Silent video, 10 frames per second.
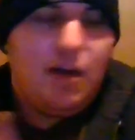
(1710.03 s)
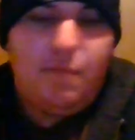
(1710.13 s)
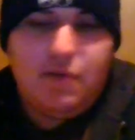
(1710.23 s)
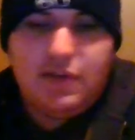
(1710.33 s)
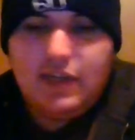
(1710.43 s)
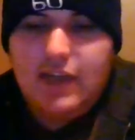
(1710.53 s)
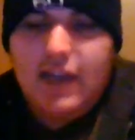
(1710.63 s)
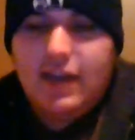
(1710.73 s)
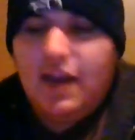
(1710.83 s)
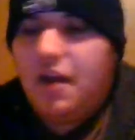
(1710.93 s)
Building a
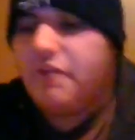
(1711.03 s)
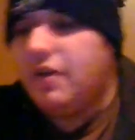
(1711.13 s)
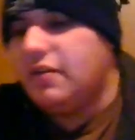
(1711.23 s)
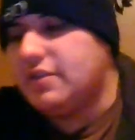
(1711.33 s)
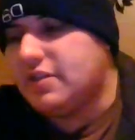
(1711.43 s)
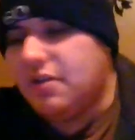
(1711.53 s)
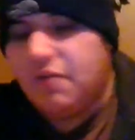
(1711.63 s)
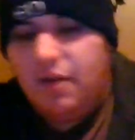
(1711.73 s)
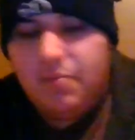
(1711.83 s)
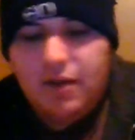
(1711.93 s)
deck in IRL is just
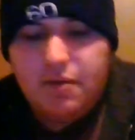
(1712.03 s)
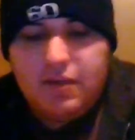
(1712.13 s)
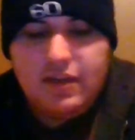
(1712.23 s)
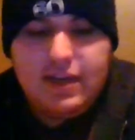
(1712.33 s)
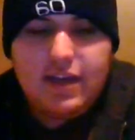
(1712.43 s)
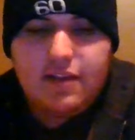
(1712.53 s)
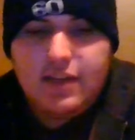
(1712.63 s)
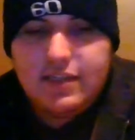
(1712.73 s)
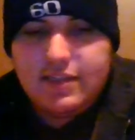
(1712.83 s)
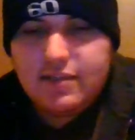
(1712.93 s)
going out there with a deck
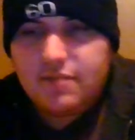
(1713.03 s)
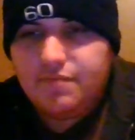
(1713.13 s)
list.